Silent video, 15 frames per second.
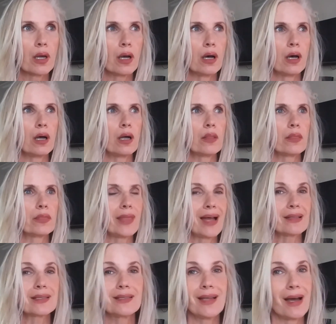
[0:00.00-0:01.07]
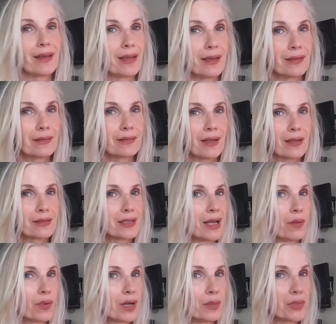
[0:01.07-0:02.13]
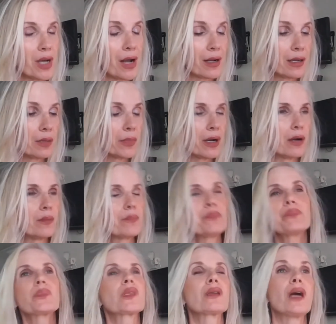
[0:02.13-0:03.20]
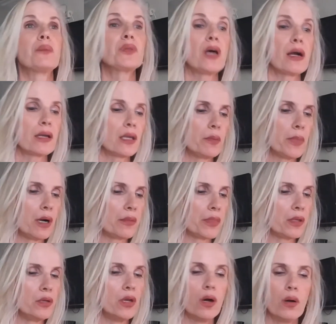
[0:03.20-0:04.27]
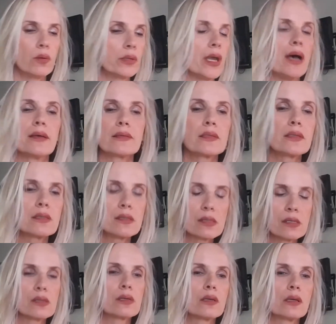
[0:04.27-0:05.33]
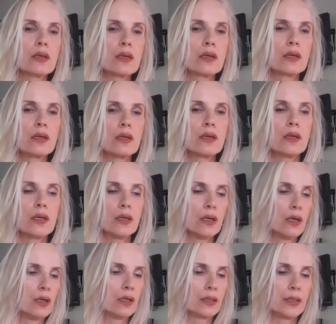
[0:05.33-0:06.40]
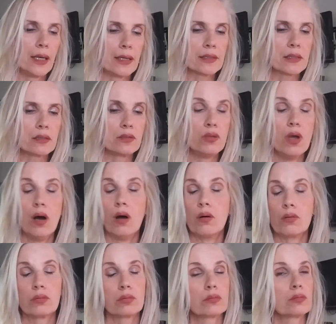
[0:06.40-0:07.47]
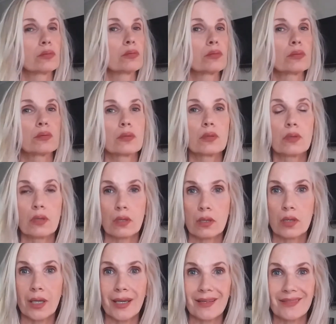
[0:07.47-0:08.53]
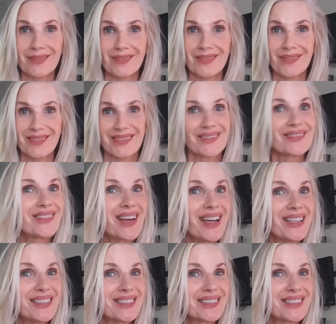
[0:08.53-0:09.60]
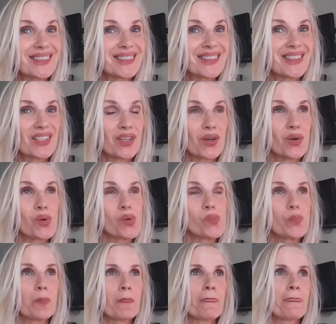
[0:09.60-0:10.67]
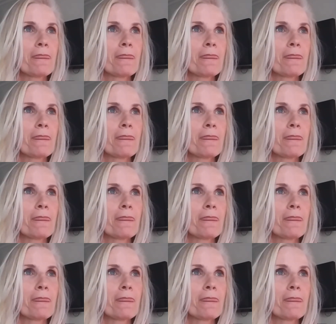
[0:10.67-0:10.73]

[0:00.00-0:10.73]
That's not it. That's not what I'm talking about. I'm talking about the no, yes. Yes, no thing, right? So